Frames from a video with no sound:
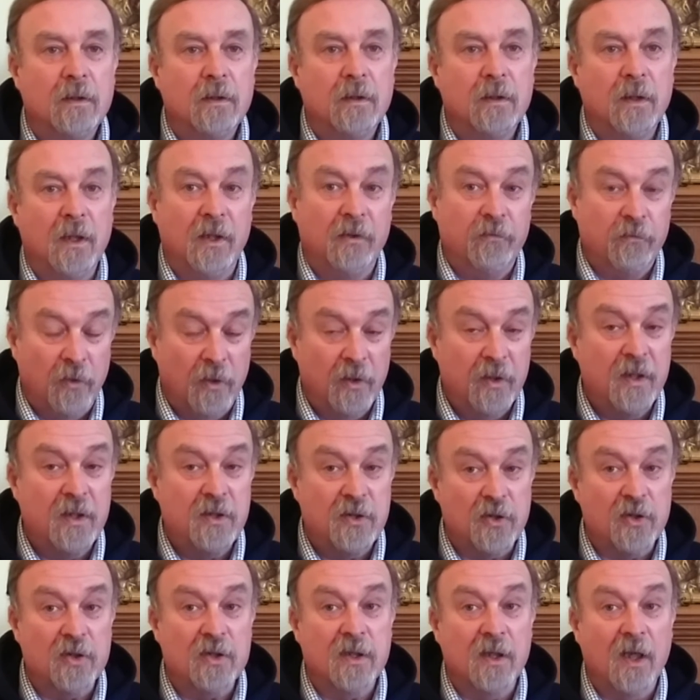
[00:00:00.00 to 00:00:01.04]
In
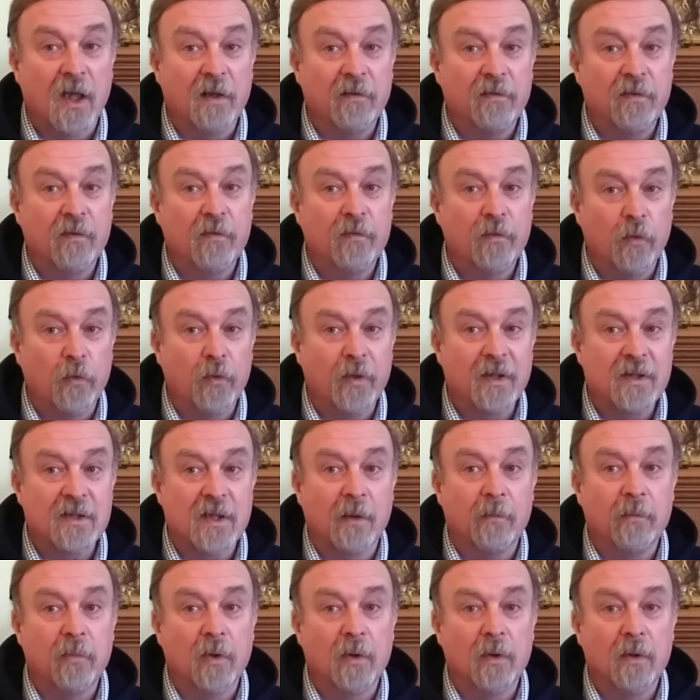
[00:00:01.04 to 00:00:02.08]
religious life, for
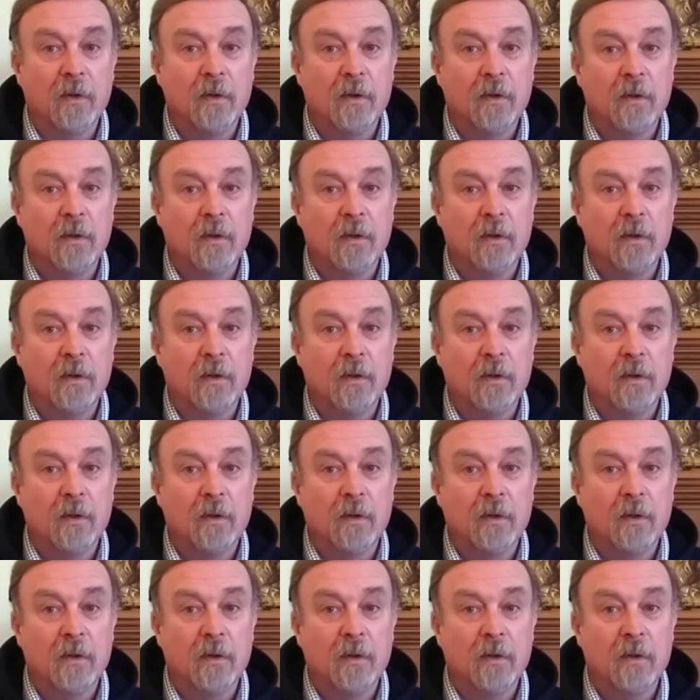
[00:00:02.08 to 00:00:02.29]
example.